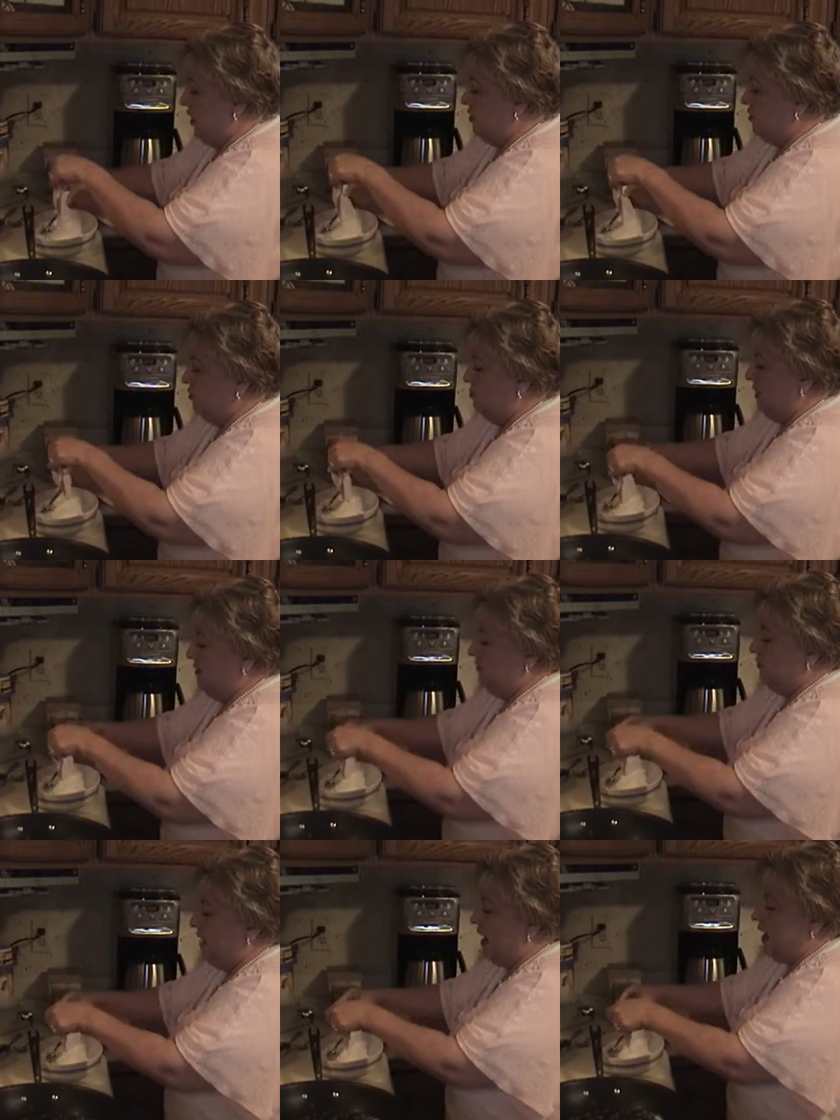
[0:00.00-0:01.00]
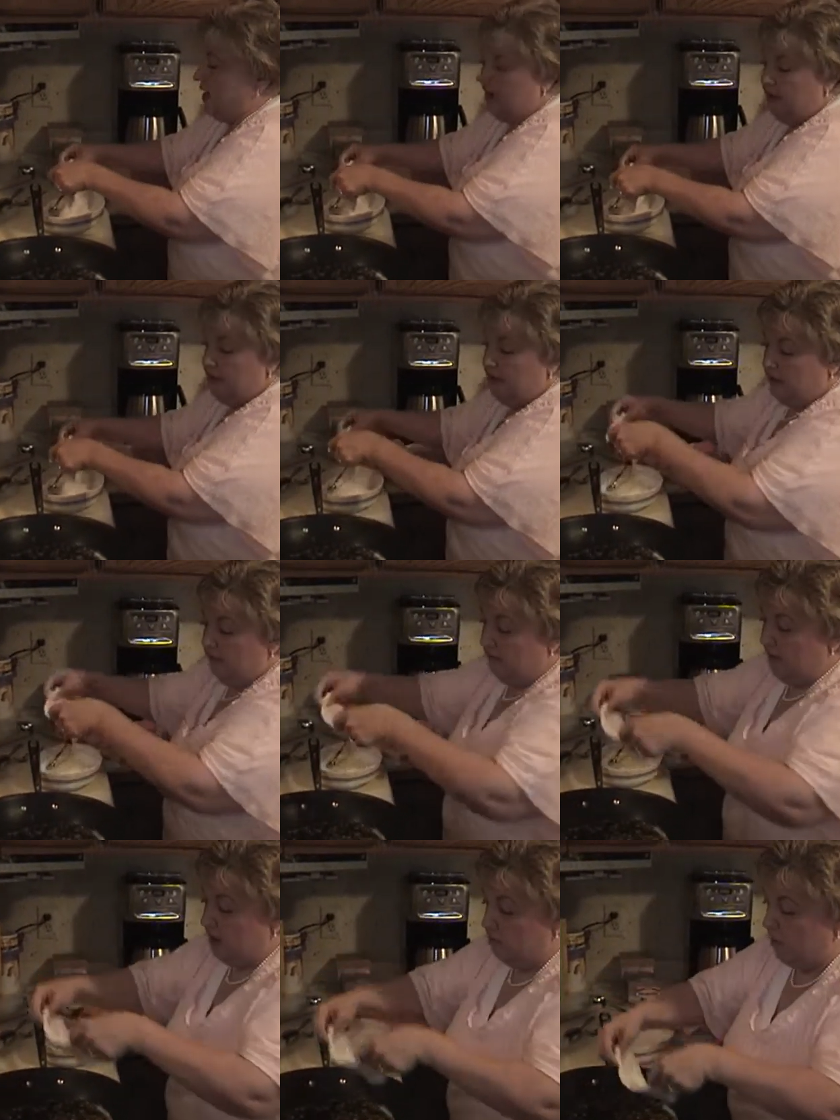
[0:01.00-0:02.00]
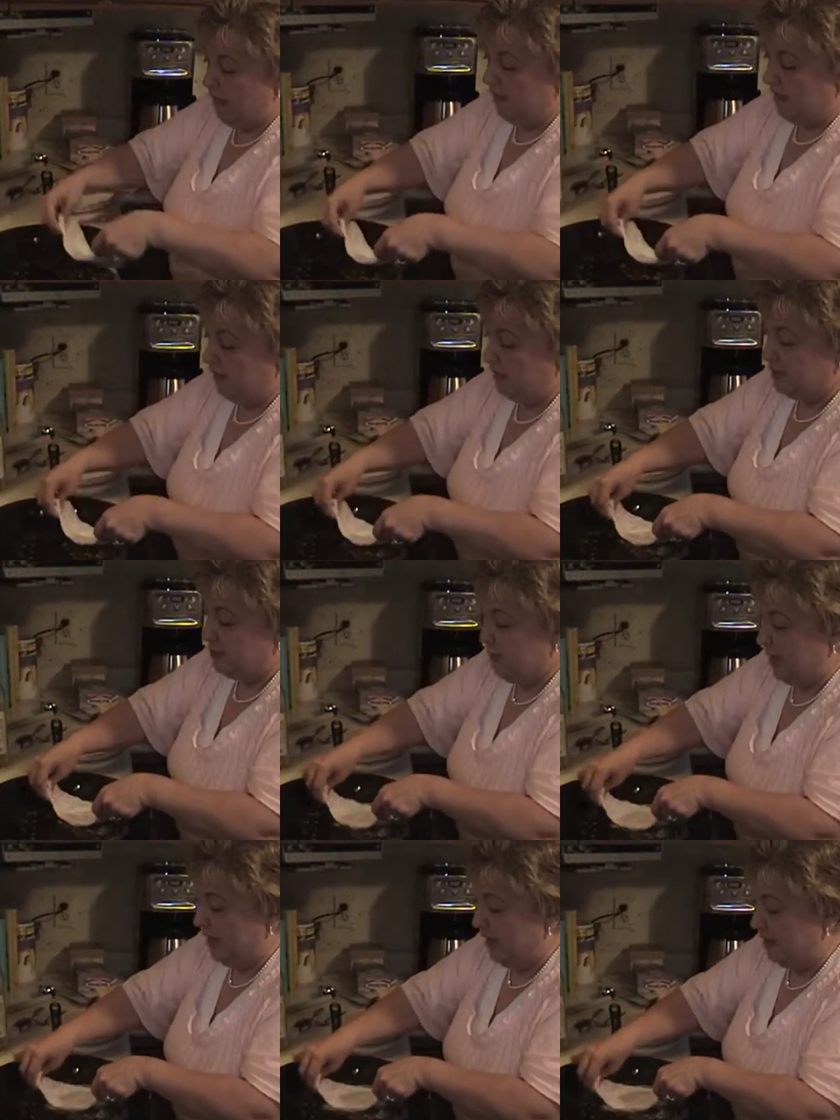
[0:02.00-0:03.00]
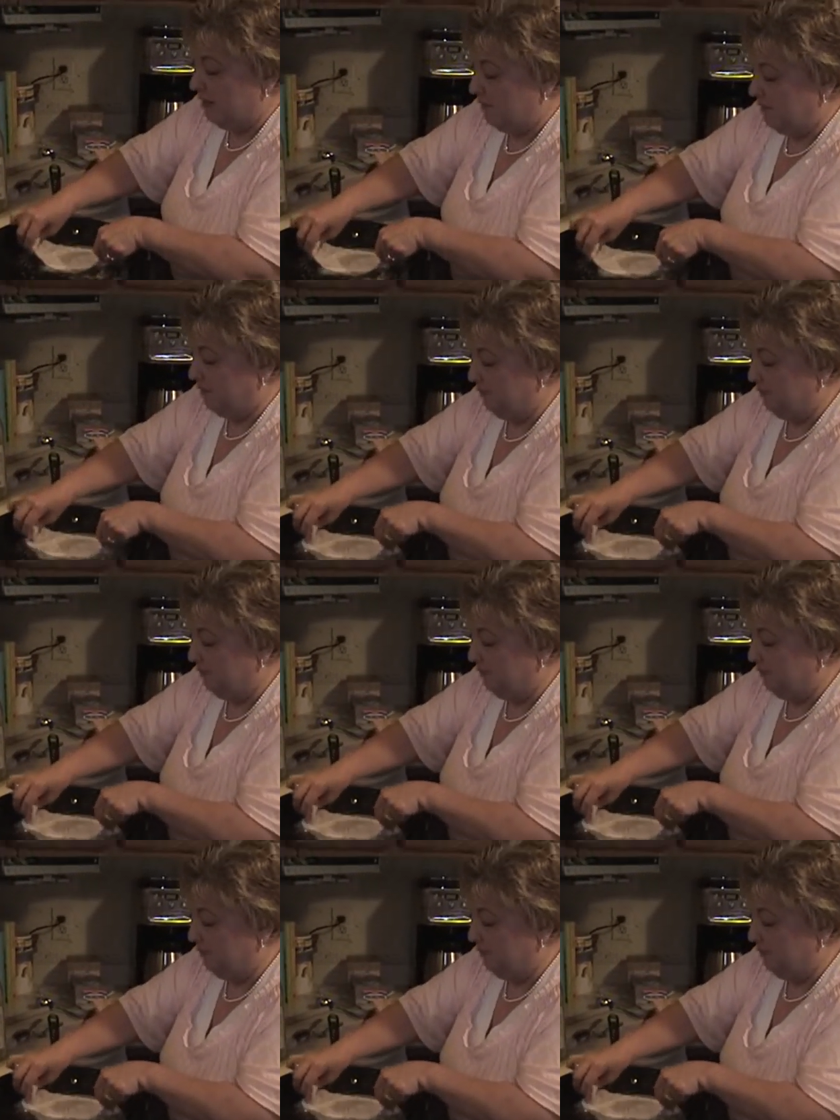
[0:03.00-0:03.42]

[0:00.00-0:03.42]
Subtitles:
going to be frying the veal right in this pan.